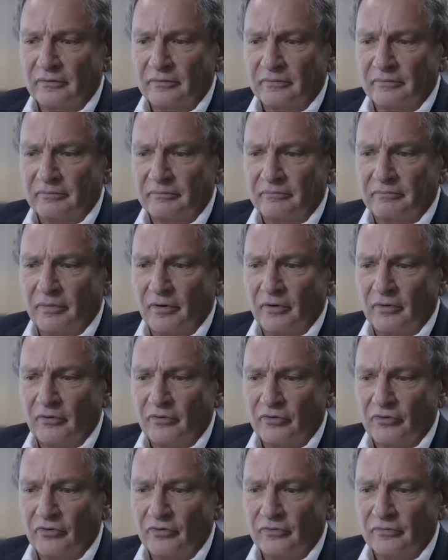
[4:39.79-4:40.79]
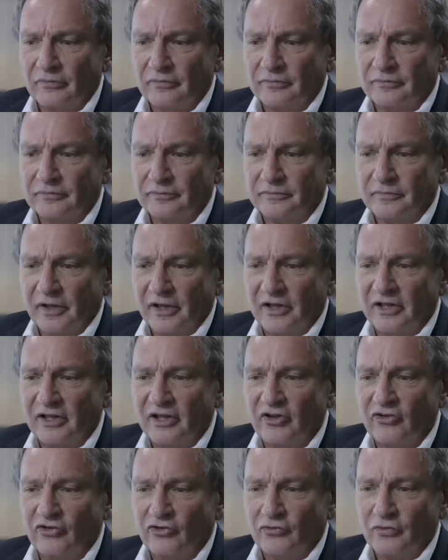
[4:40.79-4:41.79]
both in
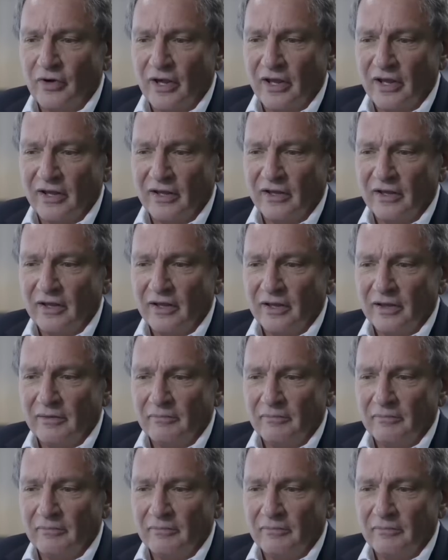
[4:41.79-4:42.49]
disarray,